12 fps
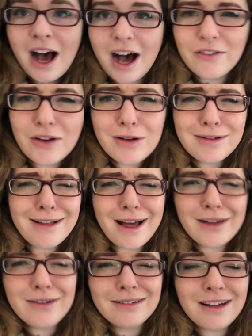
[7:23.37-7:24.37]
I
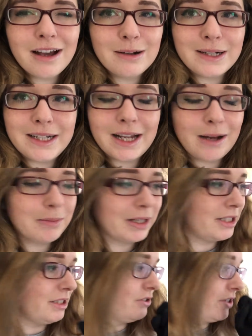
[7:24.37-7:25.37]
got curry down
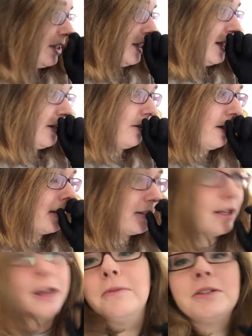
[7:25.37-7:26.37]
my dressing gown
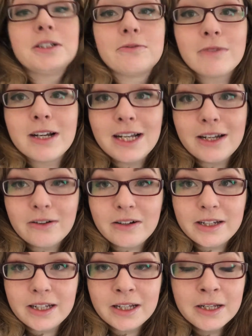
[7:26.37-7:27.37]
last night, which is really
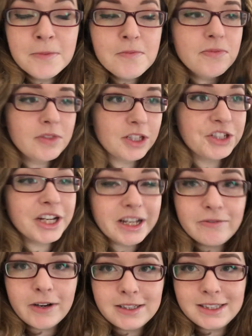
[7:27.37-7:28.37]
annoying. The
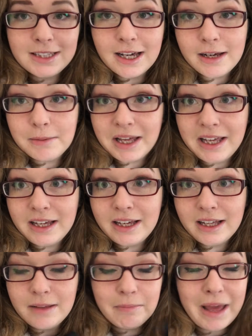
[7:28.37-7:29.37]
chicken roti that I
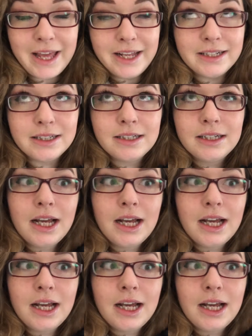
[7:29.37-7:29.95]
made.